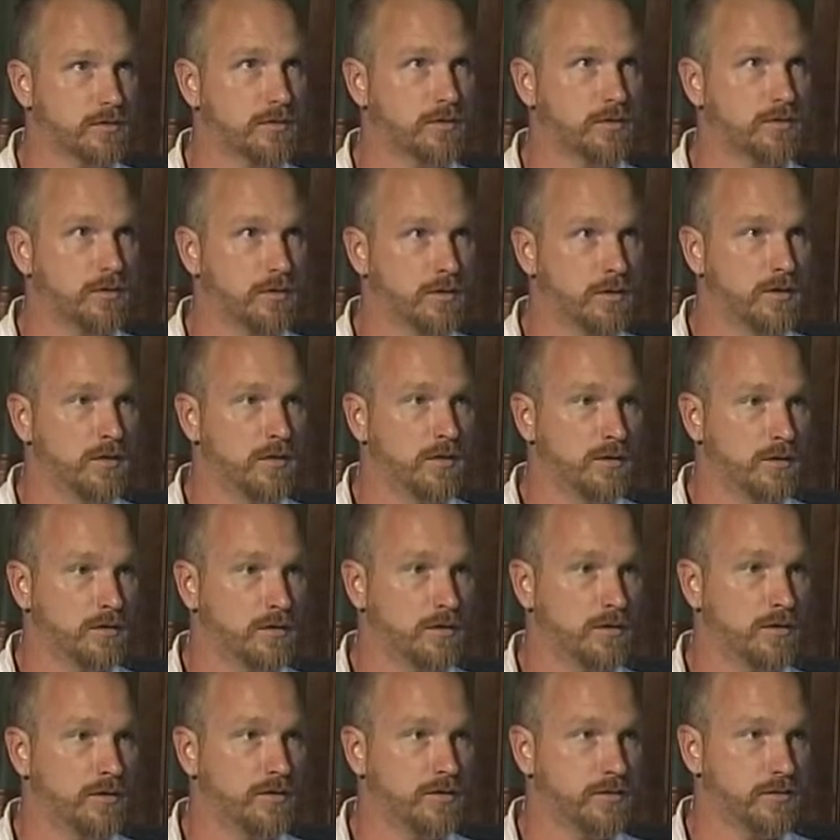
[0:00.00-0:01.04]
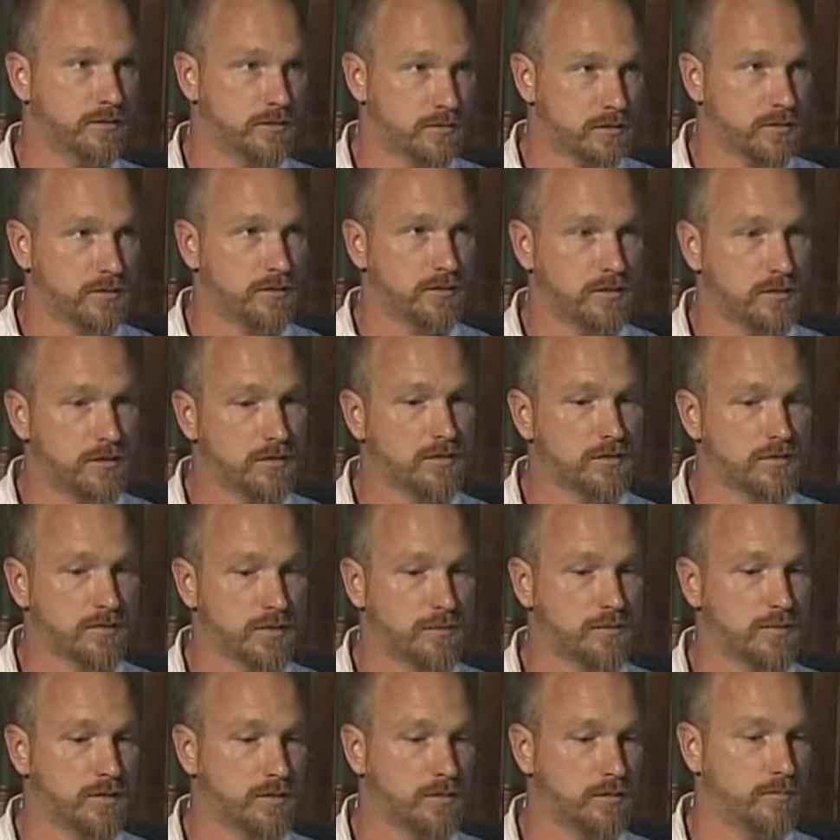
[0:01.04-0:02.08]
So, you know, it's, it is
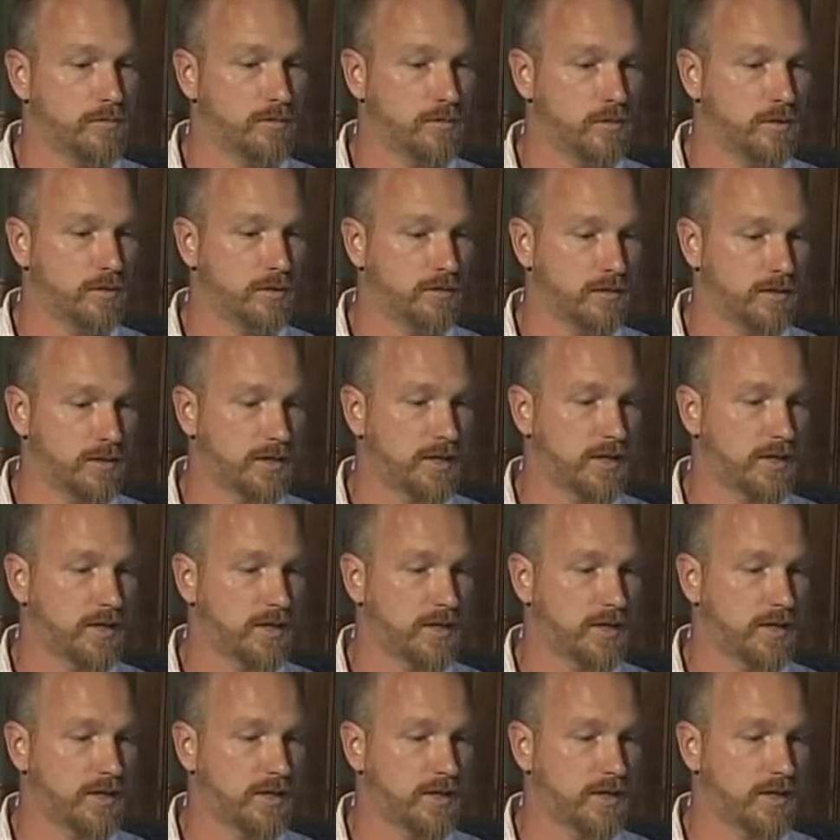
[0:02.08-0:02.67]
something important.